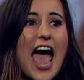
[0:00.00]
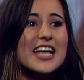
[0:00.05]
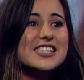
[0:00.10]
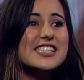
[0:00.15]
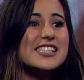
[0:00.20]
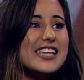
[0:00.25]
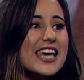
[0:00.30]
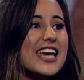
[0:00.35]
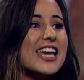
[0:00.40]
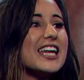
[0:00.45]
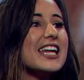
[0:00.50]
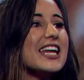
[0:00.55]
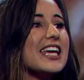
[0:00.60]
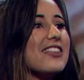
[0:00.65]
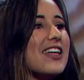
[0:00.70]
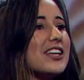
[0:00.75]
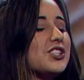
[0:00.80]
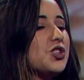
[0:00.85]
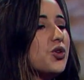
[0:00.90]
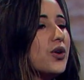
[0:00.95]
And
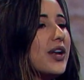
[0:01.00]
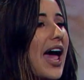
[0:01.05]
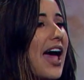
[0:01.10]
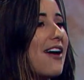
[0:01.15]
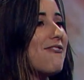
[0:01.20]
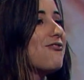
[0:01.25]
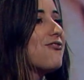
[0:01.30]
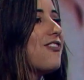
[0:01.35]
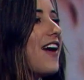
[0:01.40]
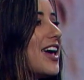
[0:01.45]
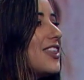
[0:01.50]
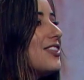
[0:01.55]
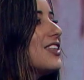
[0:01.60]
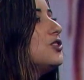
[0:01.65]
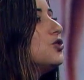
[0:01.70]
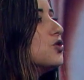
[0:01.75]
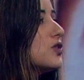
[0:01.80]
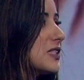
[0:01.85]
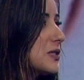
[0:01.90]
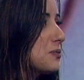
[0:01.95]
secondly, that you would have faith
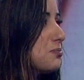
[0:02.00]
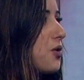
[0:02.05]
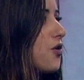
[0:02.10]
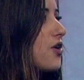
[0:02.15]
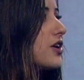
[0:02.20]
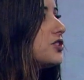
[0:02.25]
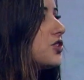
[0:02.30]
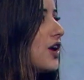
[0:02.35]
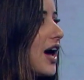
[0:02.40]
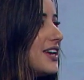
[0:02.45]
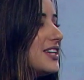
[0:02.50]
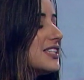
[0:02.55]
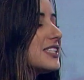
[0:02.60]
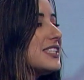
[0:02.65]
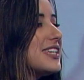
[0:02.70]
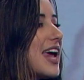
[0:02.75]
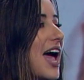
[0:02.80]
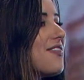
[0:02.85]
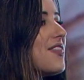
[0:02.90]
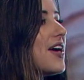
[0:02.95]
in your spirit to
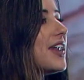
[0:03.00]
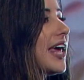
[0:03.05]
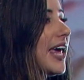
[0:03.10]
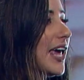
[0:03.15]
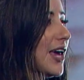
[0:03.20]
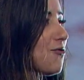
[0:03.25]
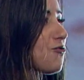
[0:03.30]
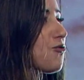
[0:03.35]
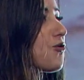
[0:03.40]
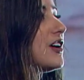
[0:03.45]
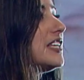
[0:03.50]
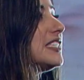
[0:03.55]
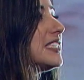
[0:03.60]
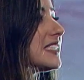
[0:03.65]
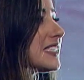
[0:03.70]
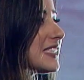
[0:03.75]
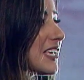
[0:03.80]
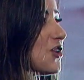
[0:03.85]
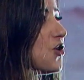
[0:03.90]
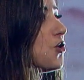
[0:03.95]
understand that every
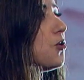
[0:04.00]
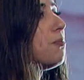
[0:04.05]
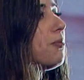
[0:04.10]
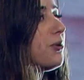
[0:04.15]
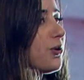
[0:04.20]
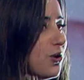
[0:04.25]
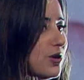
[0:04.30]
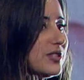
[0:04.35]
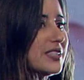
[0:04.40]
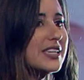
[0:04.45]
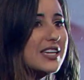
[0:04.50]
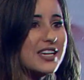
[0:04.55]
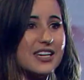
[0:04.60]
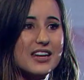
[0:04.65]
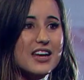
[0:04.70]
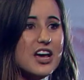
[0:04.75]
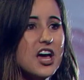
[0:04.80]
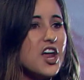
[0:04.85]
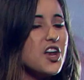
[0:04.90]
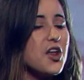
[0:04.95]
single
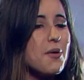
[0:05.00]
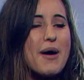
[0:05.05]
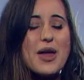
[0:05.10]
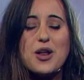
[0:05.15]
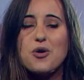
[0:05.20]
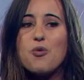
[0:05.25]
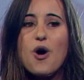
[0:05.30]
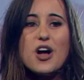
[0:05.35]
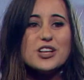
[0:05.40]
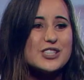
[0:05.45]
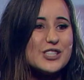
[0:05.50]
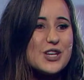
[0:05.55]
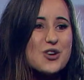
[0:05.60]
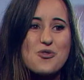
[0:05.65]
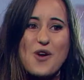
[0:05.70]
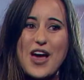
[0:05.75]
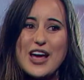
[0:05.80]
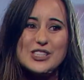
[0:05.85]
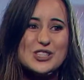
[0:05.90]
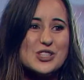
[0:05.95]
person, no matter what
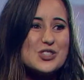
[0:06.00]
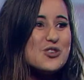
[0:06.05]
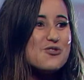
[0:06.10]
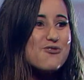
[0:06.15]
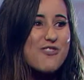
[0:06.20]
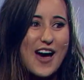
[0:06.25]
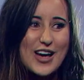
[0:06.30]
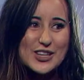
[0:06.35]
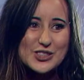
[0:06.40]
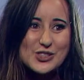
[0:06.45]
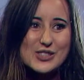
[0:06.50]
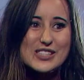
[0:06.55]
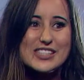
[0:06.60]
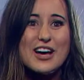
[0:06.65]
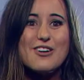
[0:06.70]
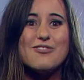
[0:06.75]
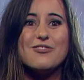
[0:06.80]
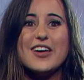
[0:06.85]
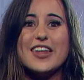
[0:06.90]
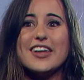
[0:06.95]
generation you find
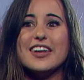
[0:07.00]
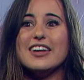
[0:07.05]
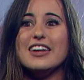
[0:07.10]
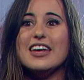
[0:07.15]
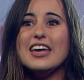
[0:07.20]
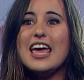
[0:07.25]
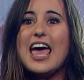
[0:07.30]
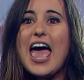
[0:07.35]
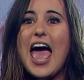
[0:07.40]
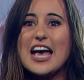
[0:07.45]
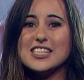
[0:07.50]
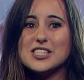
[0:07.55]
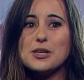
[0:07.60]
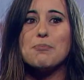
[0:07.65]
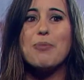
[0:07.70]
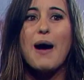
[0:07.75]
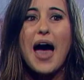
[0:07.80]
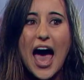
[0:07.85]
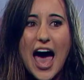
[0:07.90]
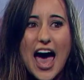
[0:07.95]
yourself in, has
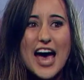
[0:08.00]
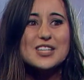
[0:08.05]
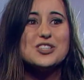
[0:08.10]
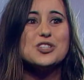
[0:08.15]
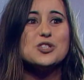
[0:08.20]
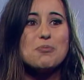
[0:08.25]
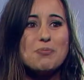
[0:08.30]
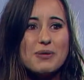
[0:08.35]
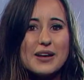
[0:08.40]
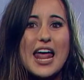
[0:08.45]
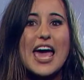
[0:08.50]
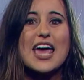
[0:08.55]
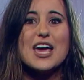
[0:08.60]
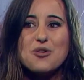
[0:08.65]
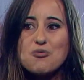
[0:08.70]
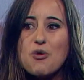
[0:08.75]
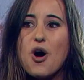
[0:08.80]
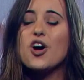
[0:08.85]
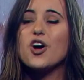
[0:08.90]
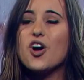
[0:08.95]
a part to play
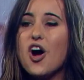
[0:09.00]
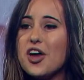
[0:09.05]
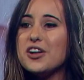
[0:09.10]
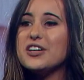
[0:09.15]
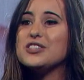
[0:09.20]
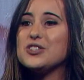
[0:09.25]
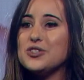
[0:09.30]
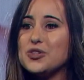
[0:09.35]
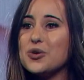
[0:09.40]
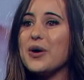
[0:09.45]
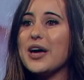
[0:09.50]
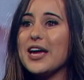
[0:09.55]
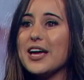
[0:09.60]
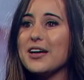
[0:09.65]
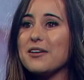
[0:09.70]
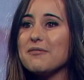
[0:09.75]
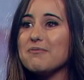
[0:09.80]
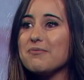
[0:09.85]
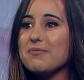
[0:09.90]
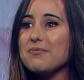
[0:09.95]
in what God is
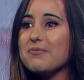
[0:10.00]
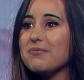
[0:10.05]
doing.